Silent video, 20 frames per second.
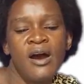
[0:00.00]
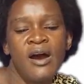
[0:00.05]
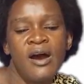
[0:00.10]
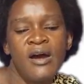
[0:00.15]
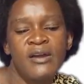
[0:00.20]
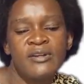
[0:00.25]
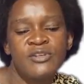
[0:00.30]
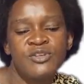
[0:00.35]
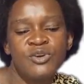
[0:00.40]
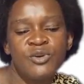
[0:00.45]

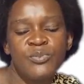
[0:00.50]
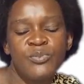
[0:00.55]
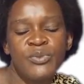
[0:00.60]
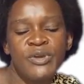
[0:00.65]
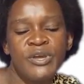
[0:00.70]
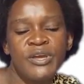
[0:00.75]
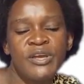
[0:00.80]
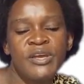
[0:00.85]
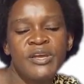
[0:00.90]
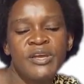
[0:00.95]

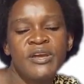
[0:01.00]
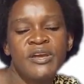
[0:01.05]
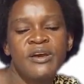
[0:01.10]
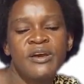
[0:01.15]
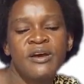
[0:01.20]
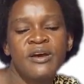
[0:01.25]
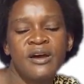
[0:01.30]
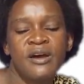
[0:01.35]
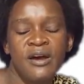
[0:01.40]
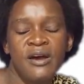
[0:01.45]
topic,
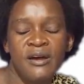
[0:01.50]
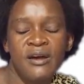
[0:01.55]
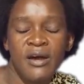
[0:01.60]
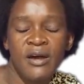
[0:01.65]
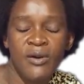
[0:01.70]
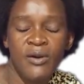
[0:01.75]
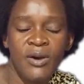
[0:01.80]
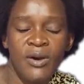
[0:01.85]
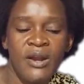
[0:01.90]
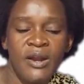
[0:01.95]

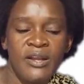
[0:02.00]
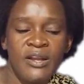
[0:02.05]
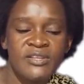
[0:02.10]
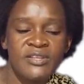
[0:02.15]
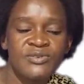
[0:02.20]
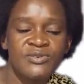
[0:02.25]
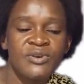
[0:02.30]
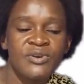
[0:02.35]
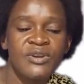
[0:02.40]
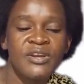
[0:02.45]
our
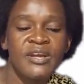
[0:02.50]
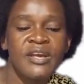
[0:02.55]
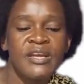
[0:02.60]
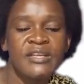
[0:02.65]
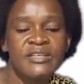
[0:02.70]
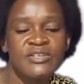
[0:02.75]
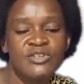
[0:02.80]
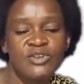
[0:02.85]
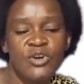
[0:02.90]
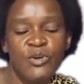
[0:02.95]
lesson
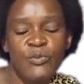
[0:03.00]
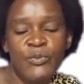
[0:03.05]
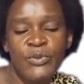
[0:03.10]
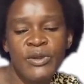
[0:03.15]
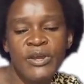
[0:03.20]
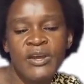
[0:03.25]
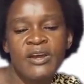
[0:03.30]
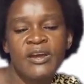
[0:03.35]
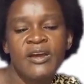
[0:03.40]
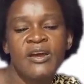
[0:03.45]
and
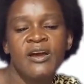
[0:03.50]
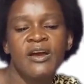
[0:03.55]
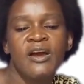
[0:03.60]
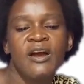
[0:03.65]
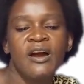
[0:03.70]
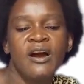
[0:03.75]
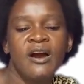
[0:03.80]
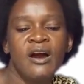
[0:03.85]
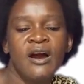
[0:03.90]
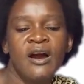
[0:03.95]
topic
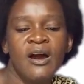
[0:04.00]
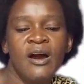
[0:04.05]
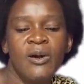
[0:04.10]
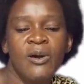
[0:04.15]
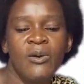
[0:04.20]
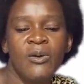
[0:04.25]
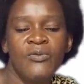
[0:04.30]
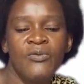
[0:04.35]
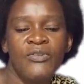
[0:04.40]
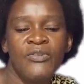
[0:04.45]

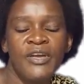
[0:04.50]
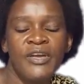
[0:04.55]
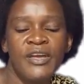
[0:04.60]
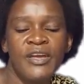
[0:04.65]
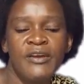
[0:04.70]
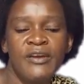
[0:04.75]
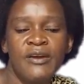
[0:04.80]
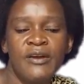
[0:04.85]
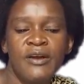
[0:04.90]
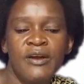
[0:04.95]
on
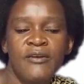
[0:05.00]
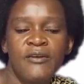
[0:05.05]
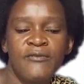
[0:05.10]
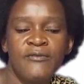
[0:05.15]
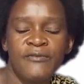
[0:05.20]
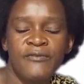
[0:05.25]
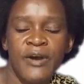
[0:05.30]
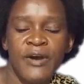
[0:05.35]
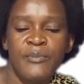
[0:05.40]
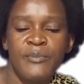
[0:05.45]
the
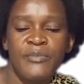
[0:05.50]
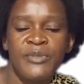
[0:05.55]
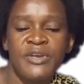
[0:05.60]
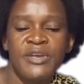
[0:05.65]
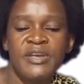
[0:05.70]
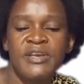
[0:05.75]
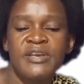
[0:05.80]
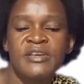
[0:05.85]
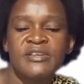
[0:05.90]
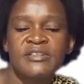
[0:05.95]

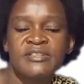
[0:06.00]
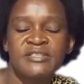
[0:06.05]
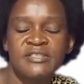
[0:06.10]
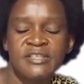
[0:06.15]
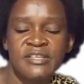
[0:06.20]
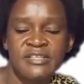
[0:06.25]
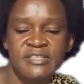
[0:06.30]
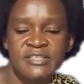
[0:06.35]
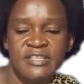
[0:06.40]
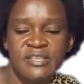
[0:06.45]
farming
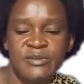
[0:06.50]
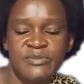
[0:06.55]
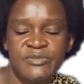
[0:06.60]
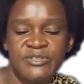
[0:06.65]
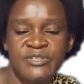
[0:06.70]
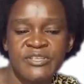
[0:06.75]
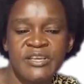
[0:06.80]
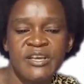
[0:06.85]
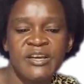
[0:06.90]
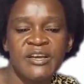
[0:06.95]

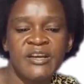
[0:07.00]
systems.